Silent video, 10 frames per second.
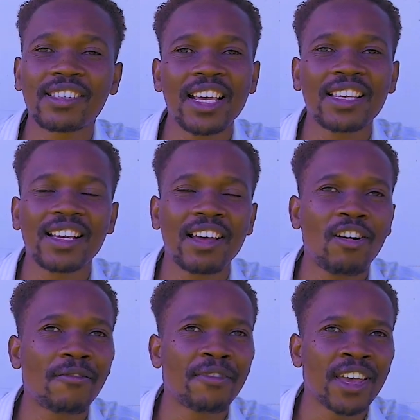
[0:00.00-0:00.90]
says
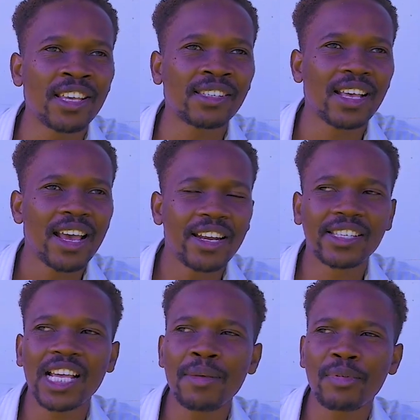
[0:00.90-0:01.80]
of his
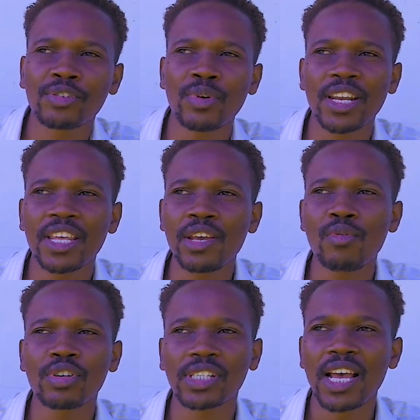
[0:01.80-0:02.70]
disciples when he
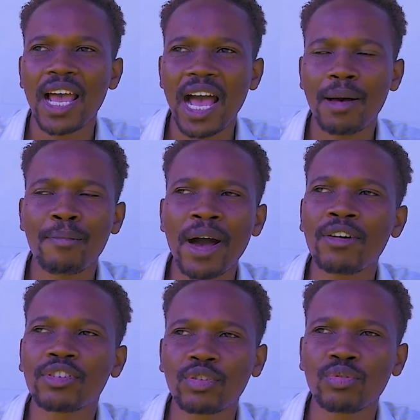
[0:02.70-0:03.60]
was
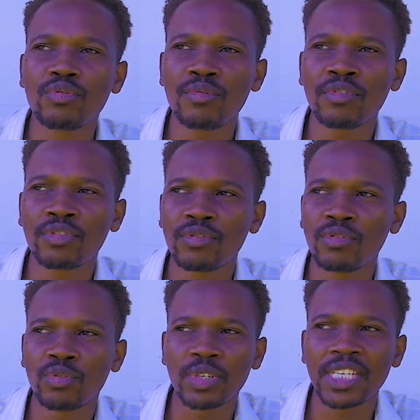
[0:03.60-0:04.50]
about to
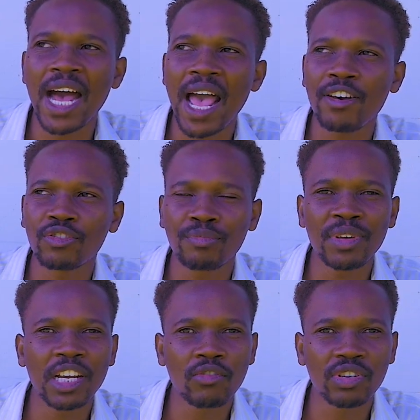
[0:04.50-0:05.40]
die or to
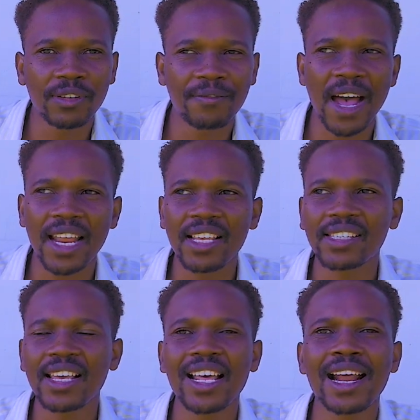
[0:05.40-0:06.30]
be crucified, he
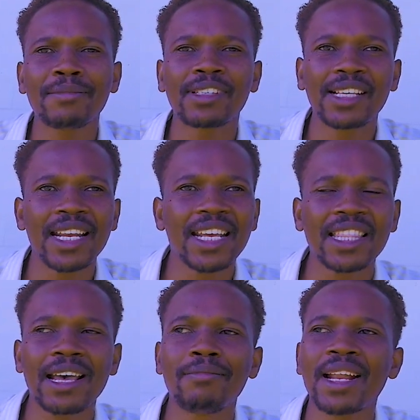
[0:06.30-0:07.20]
said that I'm
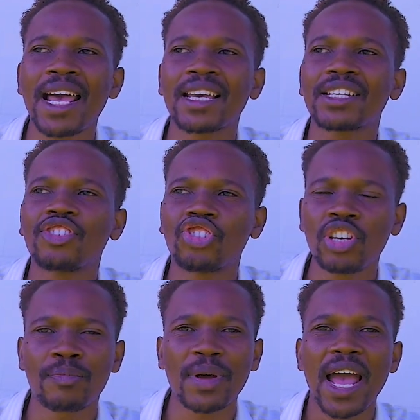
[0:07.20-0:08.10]
sending them like
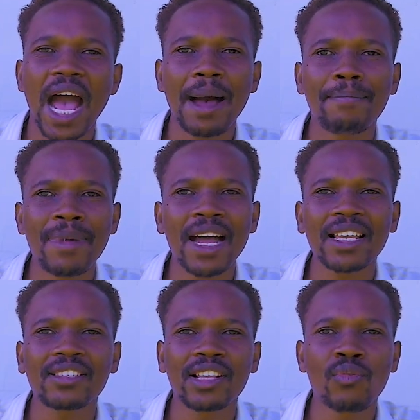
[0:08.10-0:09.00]
sheep
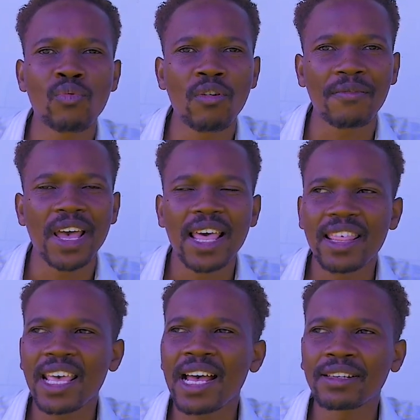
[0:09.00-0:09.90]
amongst the wolf.
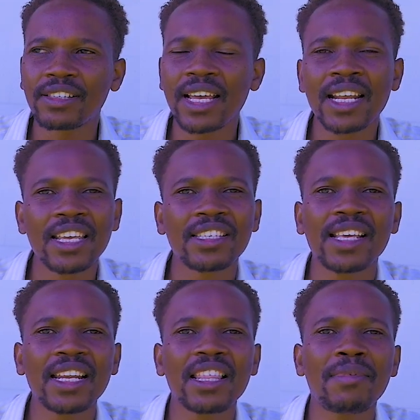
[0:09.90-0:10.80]
He's
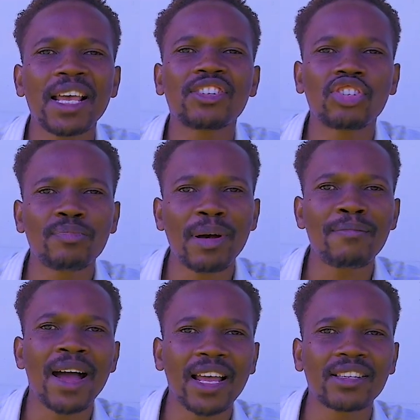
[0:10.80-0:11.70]
sending them like sheep
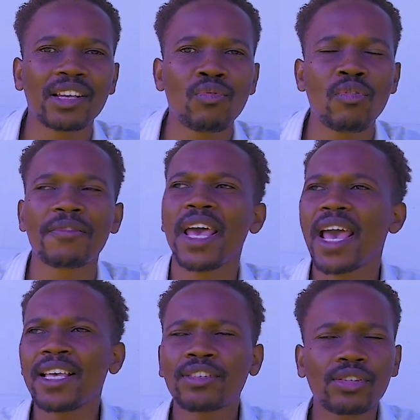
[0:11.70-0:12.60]
amongst the wolf.
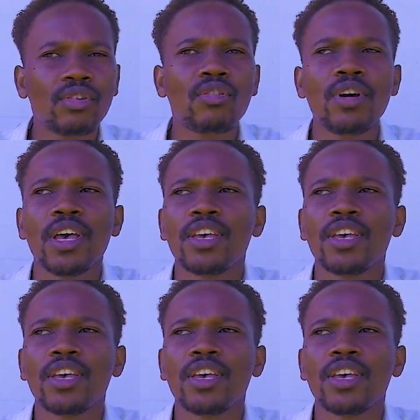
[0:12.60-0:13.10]
And so